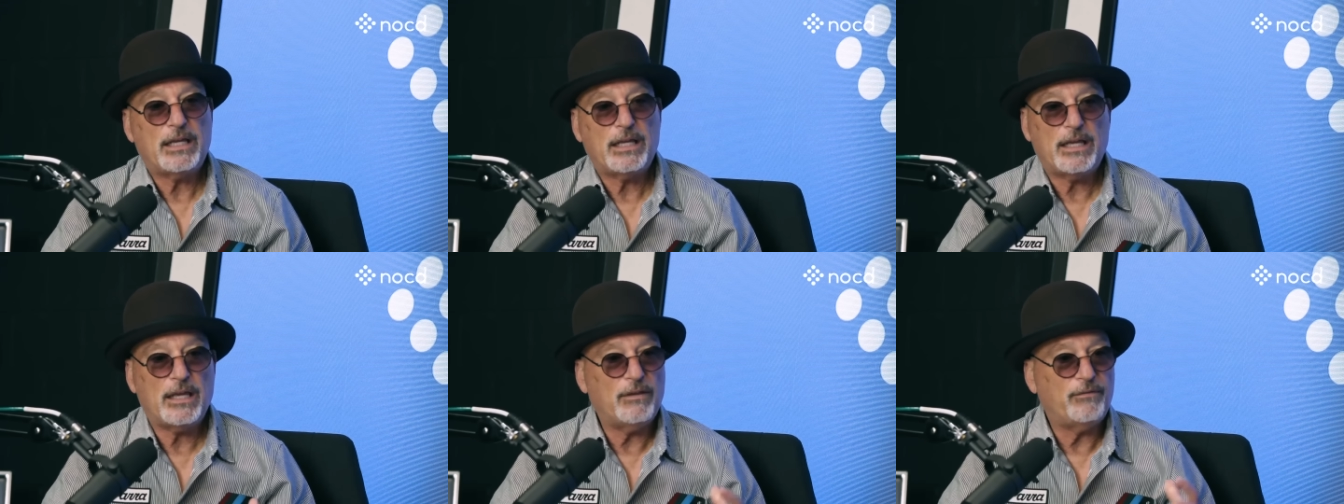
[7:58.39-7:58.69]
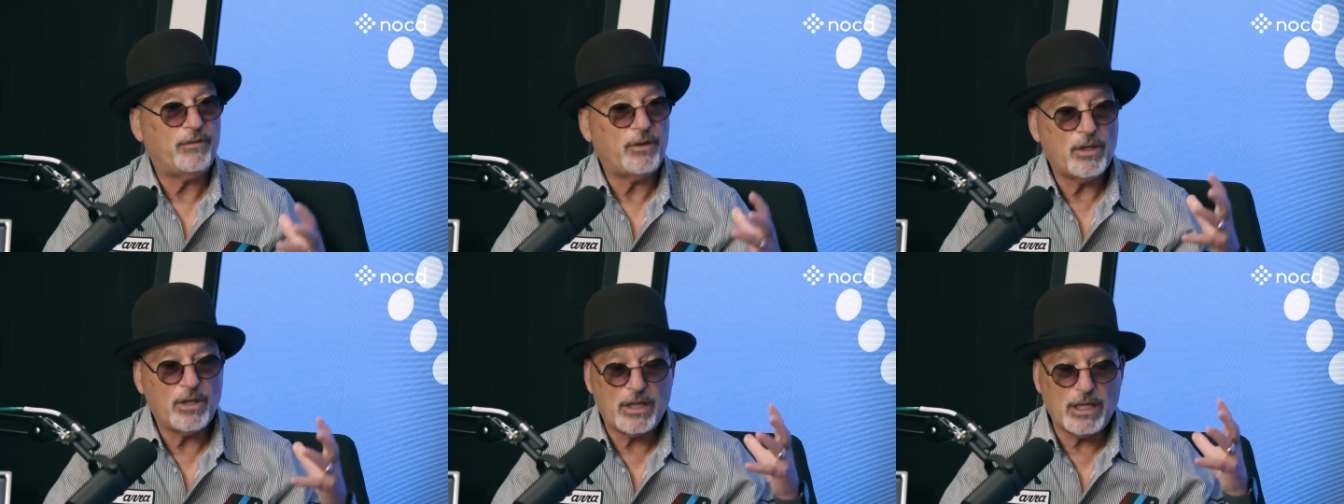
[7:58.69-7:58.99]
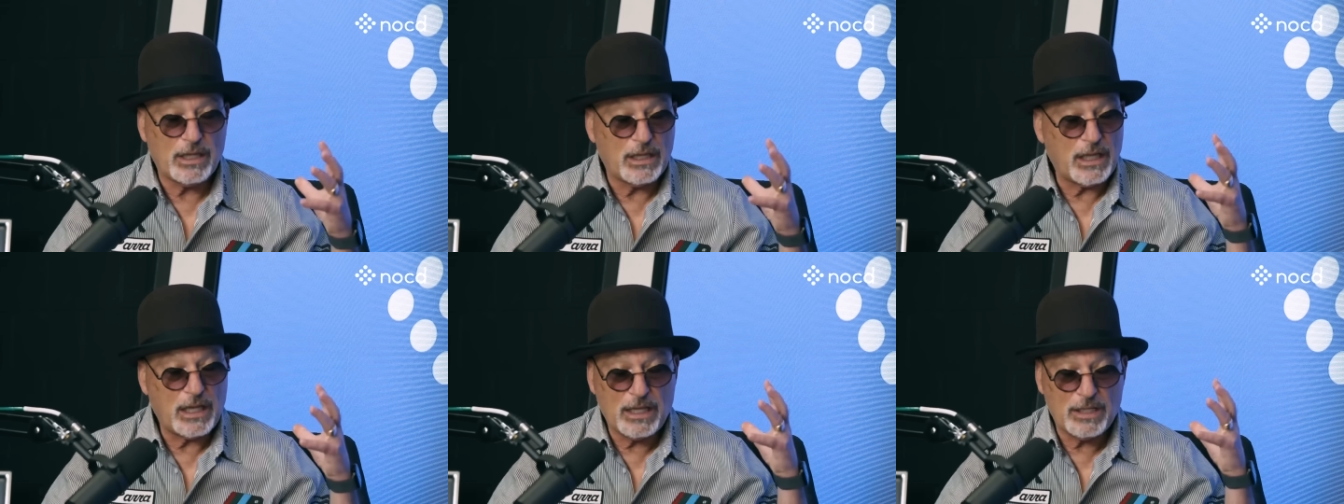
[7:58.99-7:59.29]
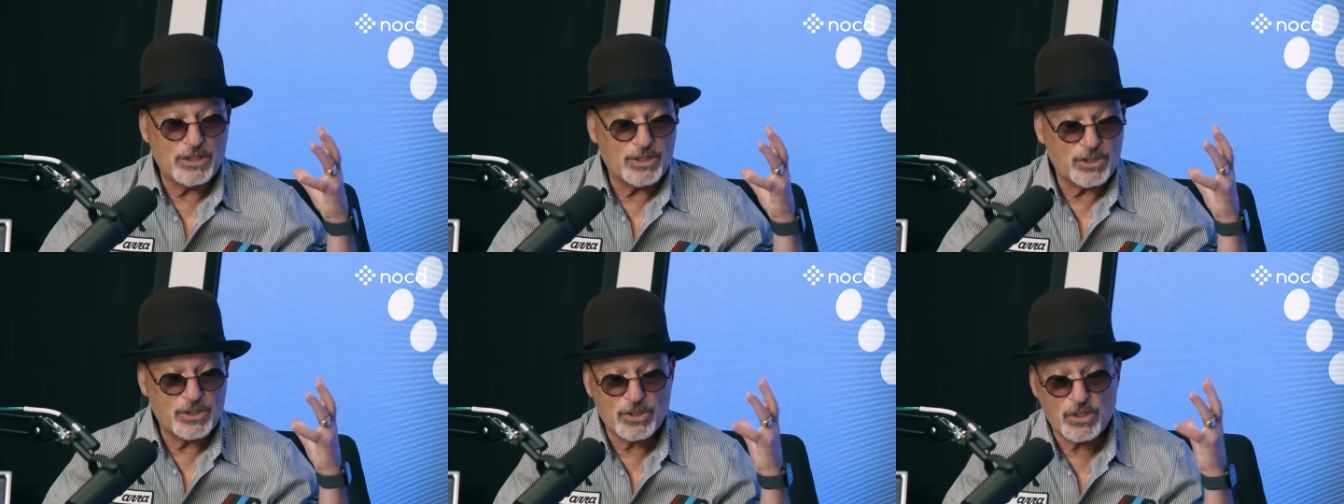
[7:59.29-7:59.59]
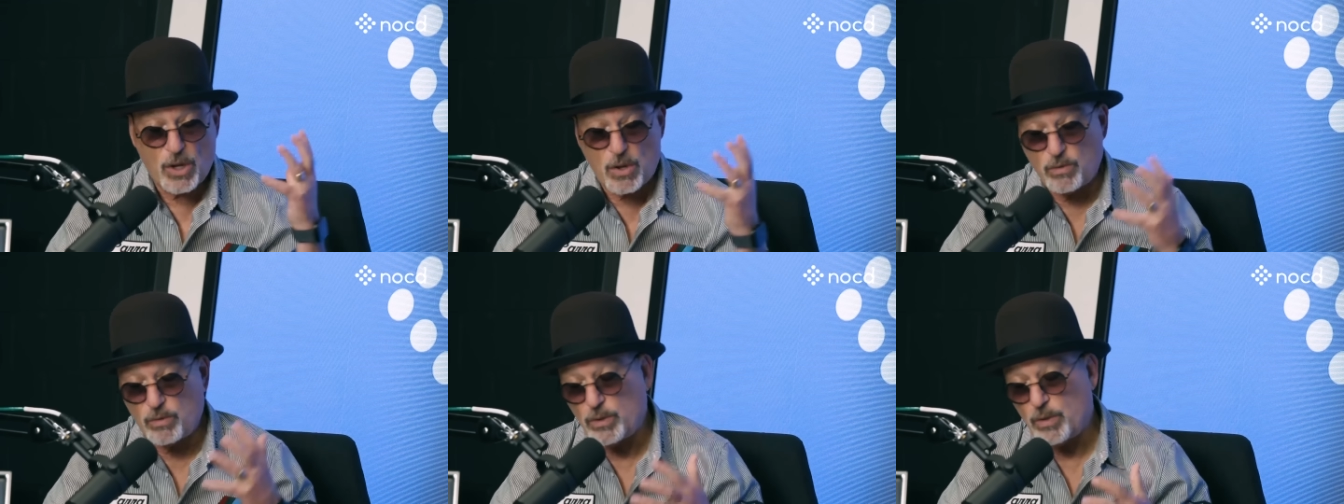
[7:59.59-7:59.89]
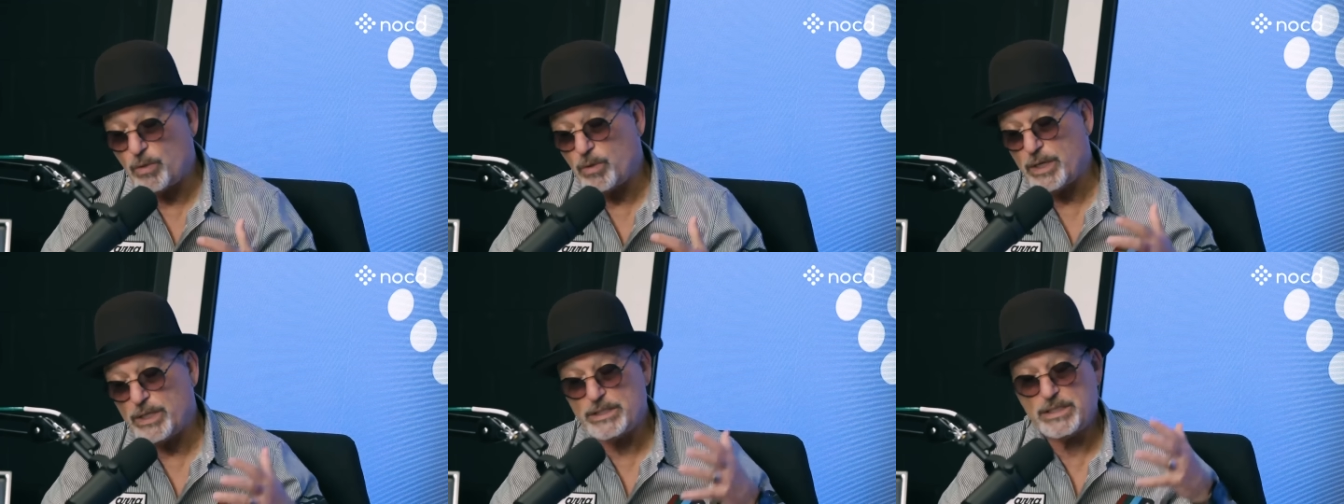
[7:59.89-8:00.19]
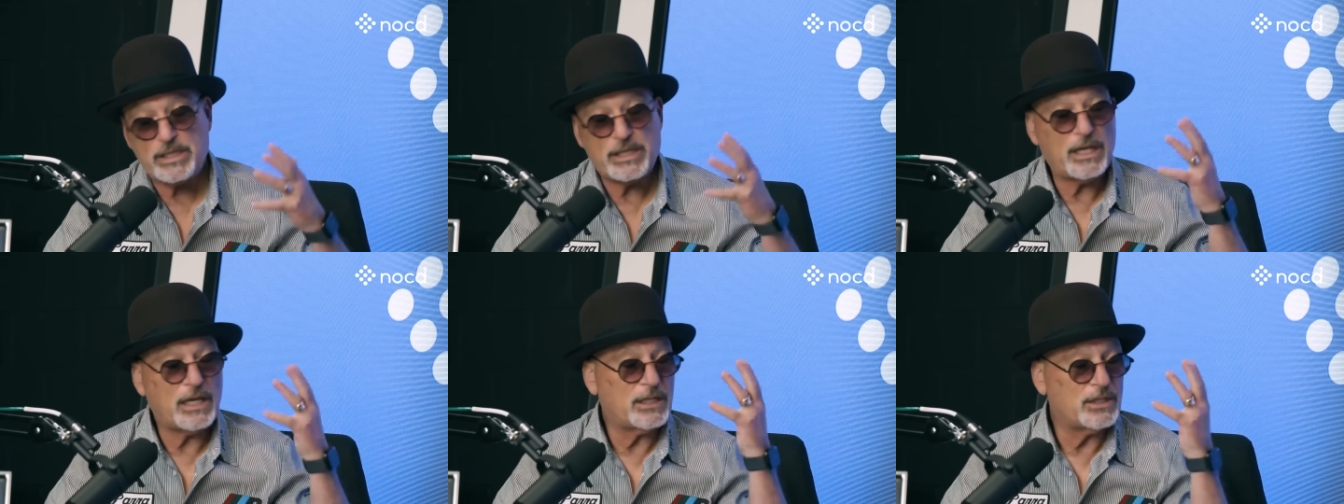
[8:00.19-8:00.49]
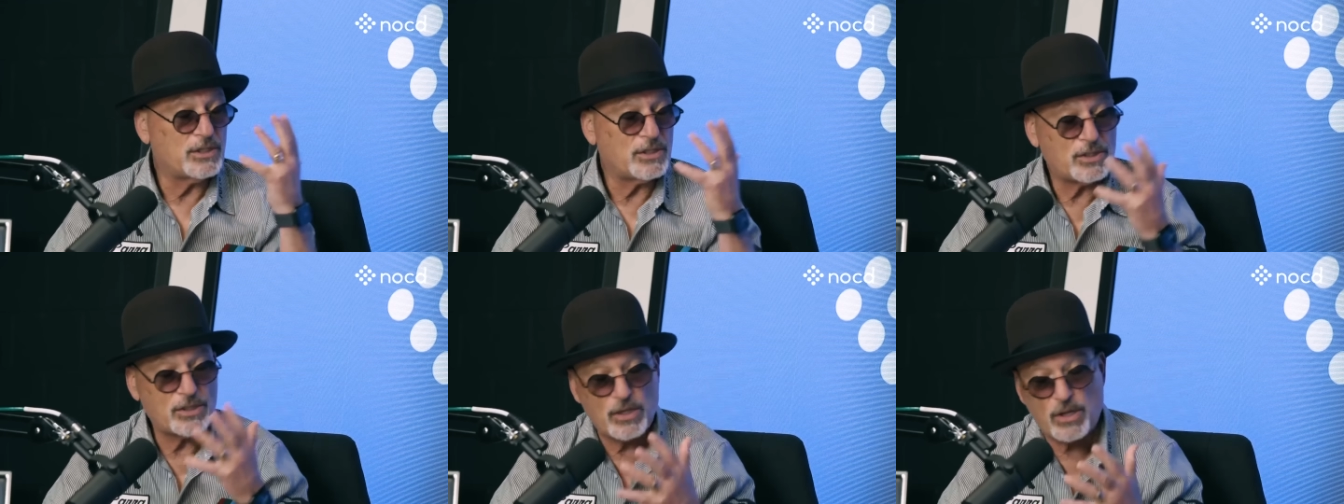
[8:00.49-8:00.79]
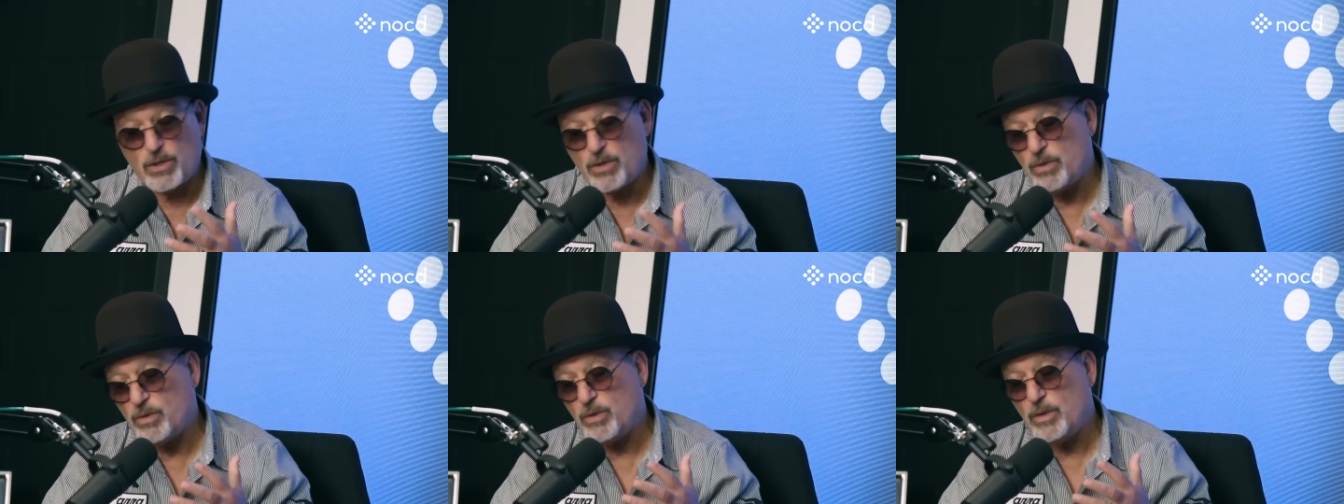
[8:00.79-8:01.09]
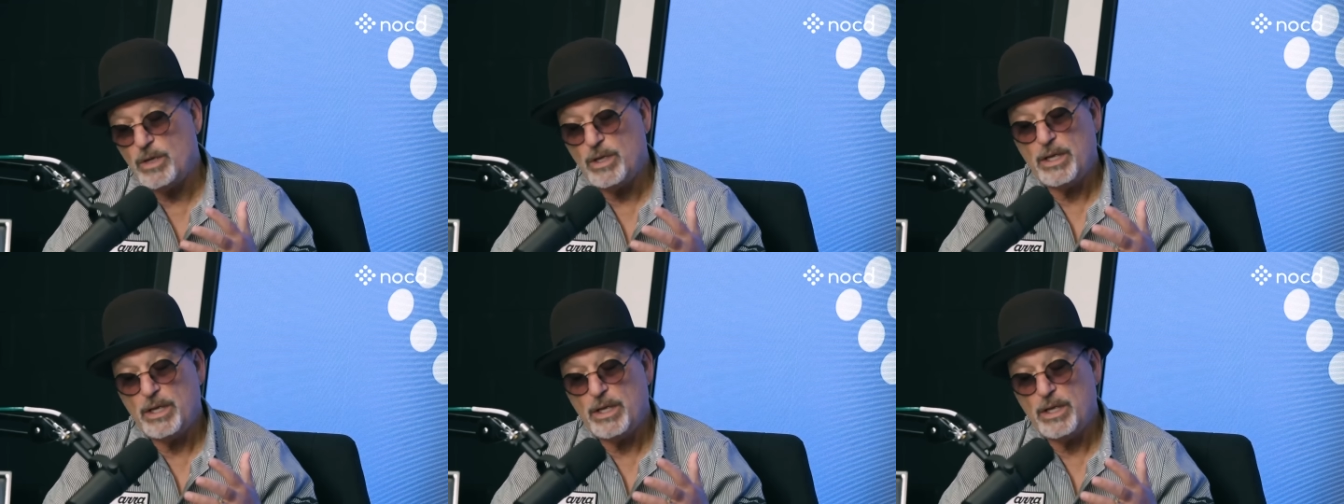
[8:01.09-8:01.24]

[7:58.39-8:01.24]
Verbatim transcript: If you, it, it's so noisy and so,